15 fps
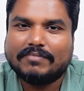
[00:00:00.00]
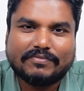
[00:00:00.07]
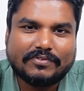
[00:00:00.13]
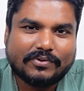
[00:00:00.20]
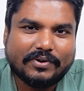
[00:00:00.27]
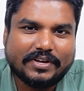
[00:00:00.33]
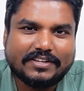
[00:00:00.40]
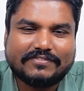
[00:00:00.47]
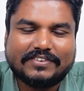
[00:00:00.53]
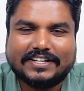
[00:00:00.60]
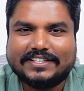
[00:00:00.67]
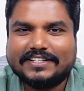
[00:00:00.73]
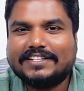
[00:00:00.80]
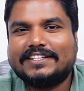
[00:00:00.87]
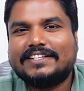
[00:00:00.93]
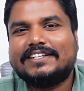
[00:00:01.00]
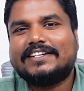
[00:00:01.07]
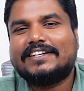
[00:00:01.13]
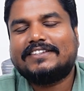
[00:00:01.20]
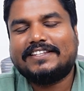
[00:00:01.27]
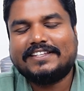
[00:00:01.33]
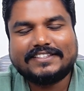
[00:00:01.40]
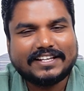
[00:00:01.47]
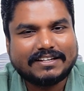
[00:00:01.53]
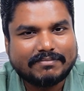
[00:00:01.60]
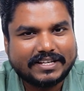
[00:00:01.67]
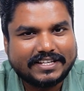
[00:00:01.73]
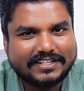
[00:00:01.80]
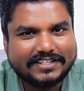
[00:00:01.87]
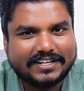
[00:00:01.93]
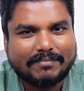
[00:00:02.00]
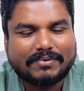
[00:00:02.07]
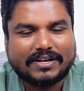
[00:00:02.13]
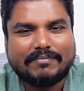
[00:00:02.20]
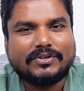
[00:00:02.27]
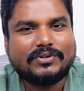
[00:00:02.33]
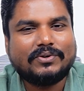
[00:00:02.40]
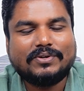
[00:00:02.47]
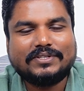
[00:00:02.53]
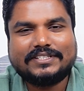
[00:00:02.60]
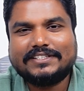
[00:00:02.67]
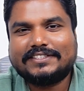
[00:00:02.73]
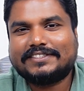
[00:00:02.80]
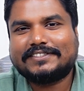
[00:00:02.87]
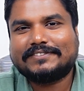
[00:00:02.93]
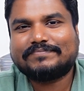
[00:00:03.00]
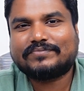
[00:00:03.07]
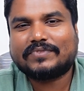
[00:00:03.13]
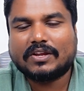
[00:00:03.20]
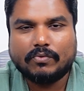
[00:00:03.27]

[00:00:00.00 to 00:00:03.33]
Before going further, these are my upcoming courses.